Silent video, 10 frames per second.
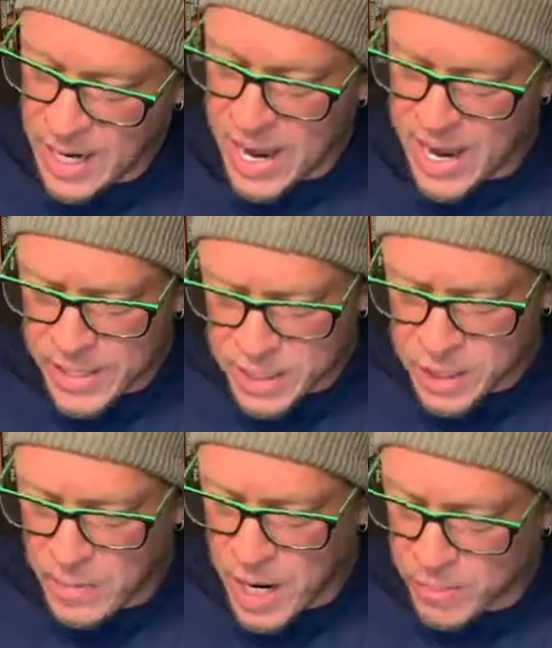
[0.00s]
and
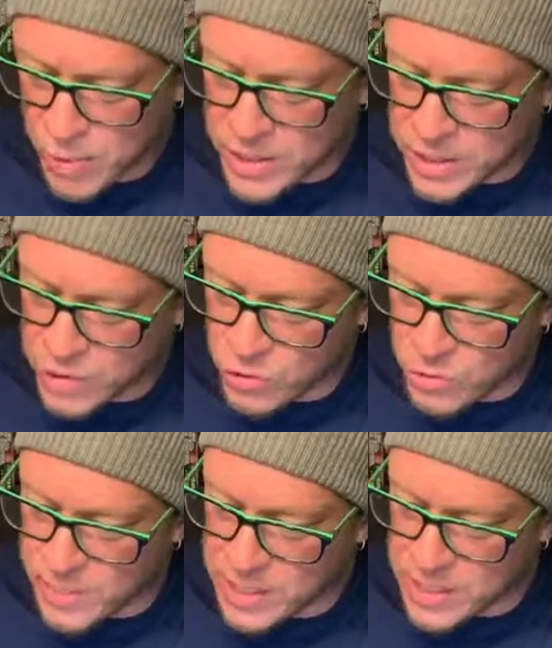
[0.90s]
despite President
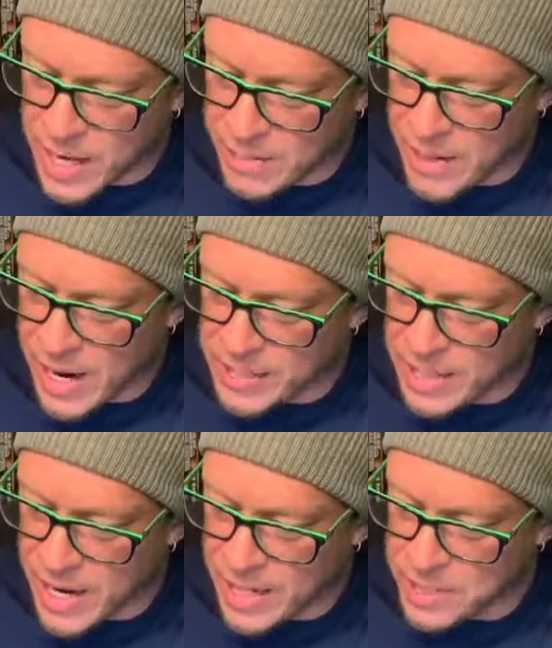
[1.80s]
Truman's statement as
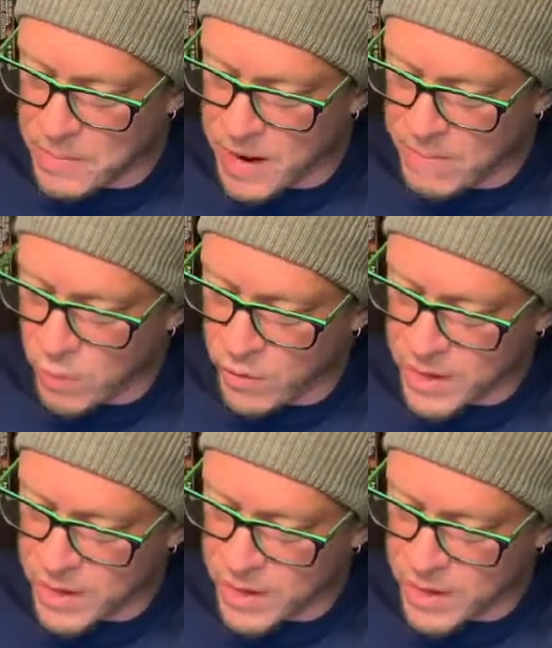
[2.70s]
late as May 4th,